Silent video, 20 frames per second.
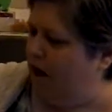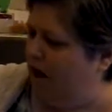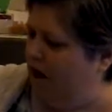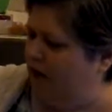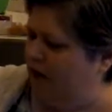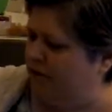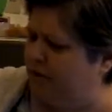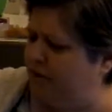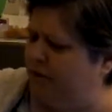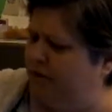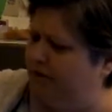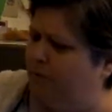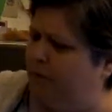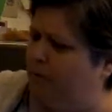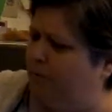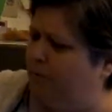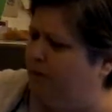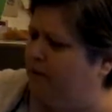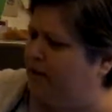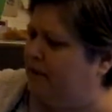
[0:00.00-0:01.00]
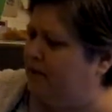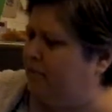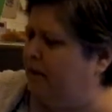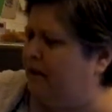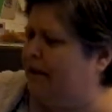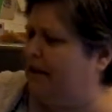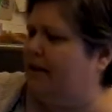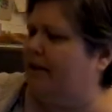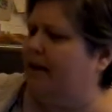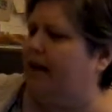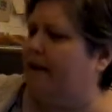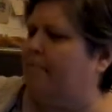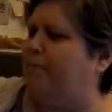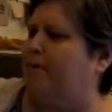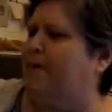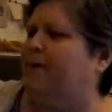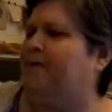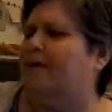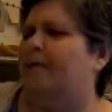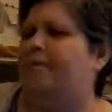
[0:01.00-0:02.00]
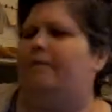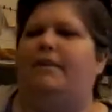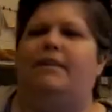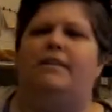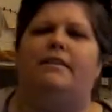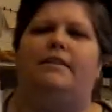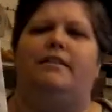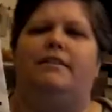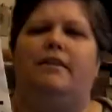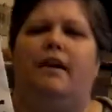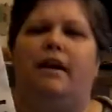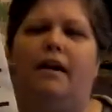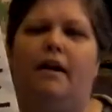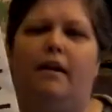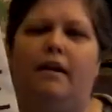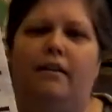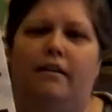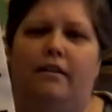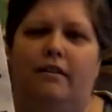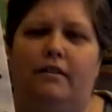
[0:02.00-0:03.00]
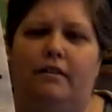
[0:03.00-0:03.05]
also for mixed media, I picked up this, uh,